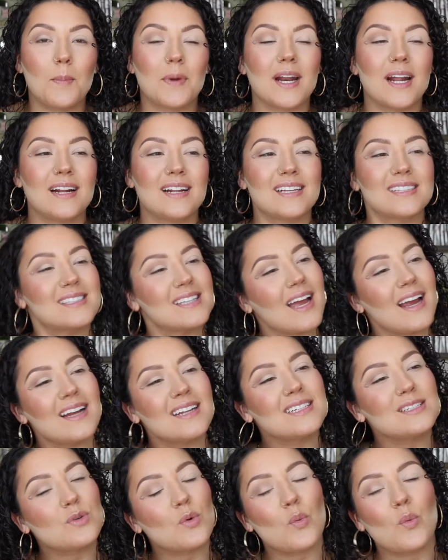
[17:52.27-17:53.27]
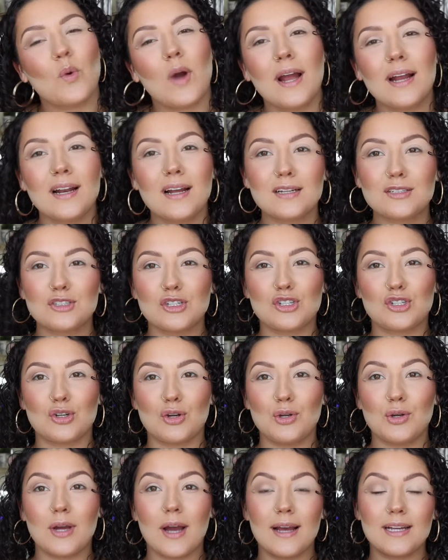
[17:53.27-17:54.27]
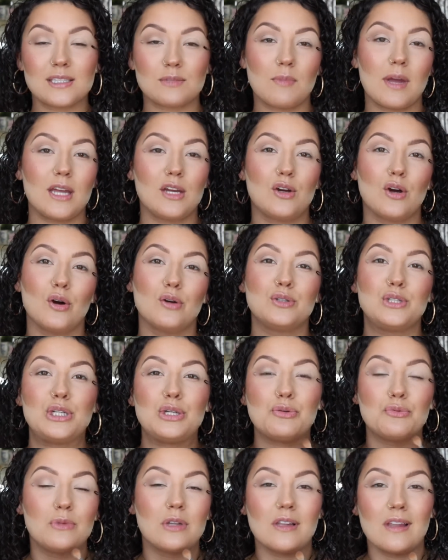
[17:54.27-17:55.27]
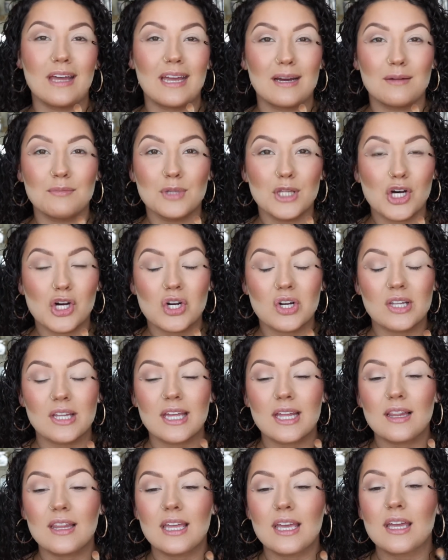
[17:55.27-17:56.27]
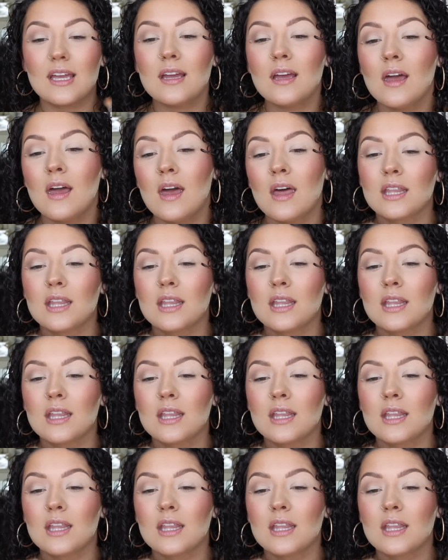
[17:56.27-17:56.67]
but I decided why not just show you guys my go-to glam look lately.